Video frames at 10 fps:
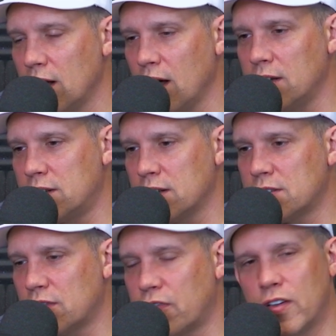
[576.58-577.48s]
I
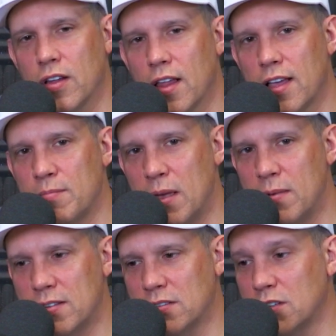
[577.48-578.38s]
just feel like
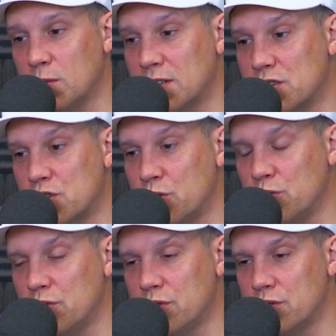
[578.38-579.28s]
maybe it's a little bit
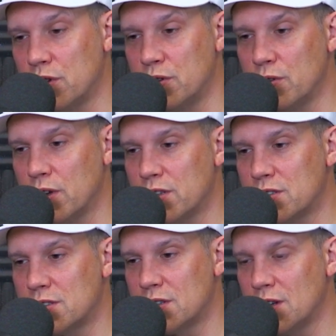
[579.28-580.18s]
soon to do
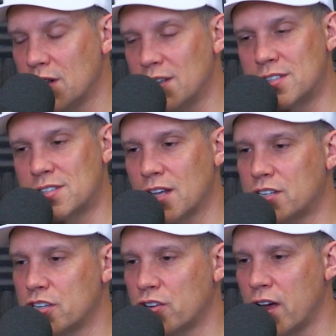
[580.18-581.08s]
this. It's
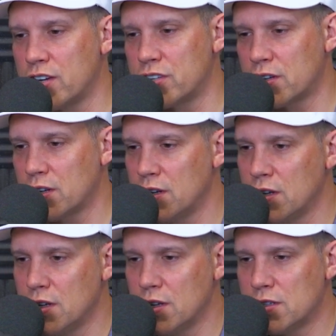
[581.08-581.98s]
such a tragic
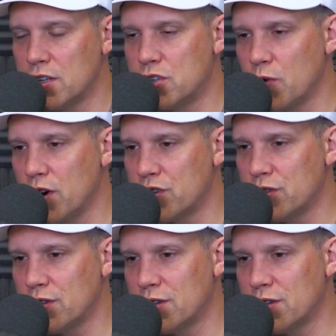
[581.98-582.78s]
situation.